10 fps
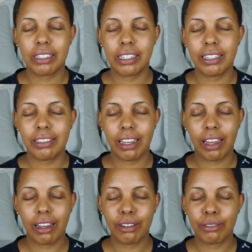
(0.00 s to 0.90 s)
sit
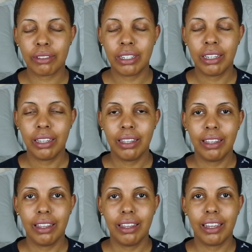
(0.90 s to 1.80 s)
down
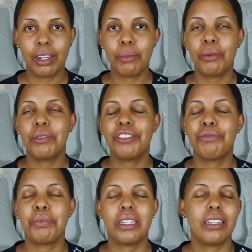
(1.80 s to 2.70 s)
in a moment
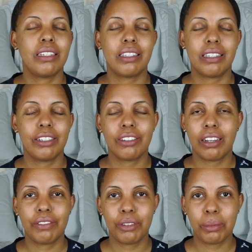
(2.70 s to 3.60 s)
of peace and
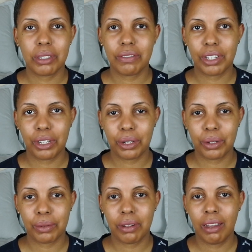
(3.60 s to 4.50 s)
try to film this
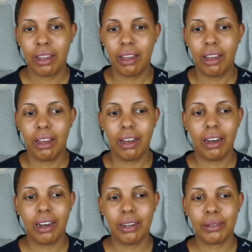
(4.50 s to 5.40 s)
video.
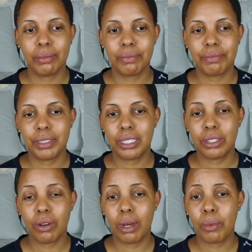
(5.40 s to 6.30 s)

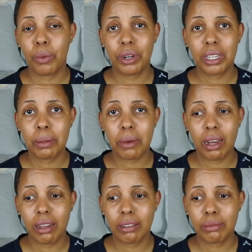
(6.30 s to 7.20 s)
So I'm a working
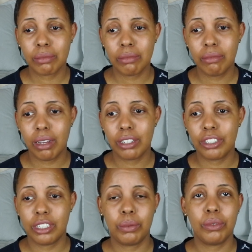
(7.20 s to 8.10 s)
mom. I
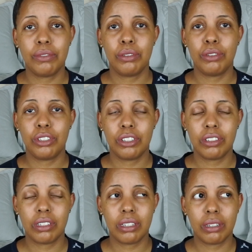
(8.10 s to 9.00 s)
just moved to New
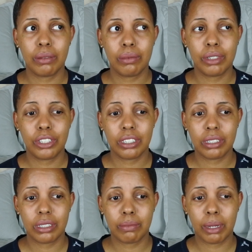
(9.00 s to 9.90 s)
Jersey.
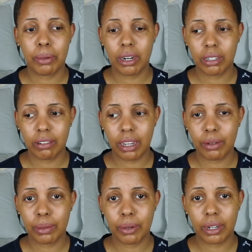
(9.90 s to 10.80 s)
My partner and
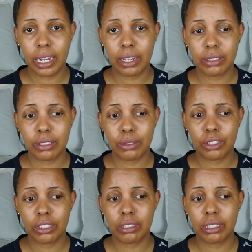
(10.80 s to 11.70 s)
I, we bought a house in
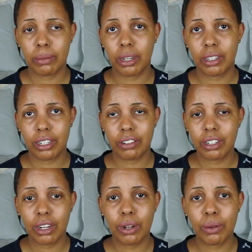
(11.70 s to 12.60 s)
New Jersey about a year
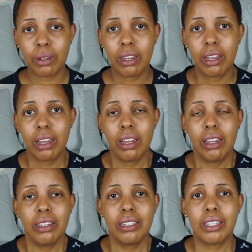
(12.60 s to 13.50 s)
ago.
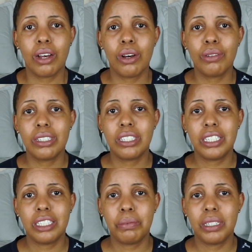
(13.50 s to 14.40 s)
So it's
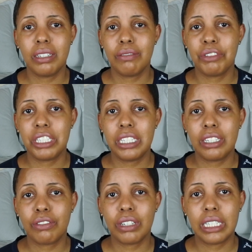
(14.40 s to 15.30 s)
just been
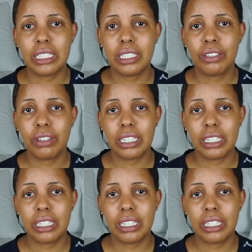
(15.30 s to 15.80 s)
really crazy